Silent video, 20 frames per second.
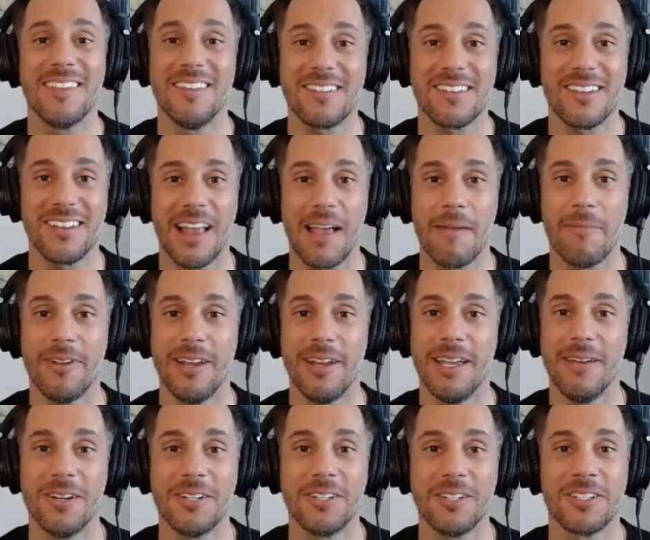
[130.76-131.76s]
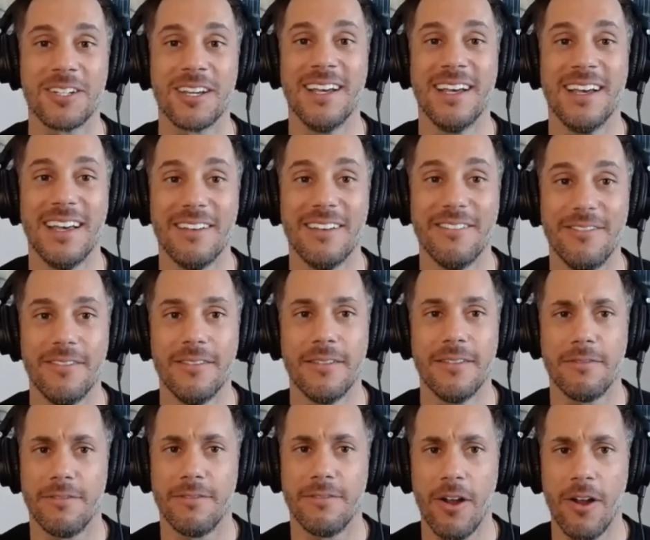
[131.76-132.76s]
celebrity, which
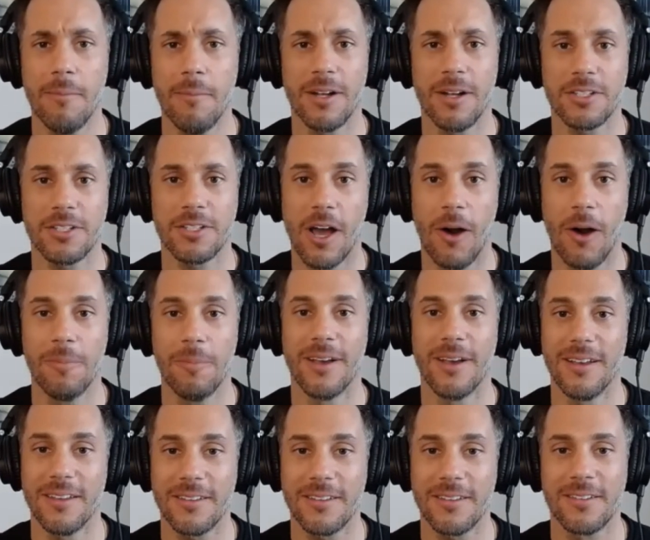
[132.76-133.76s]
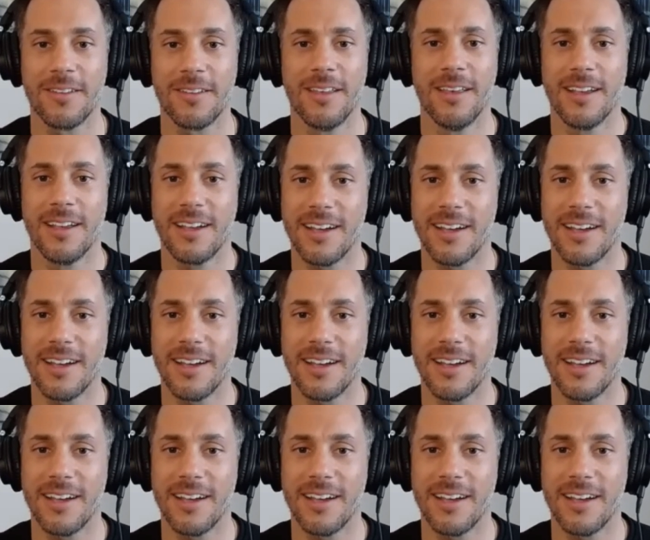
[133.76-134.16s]
very much helped us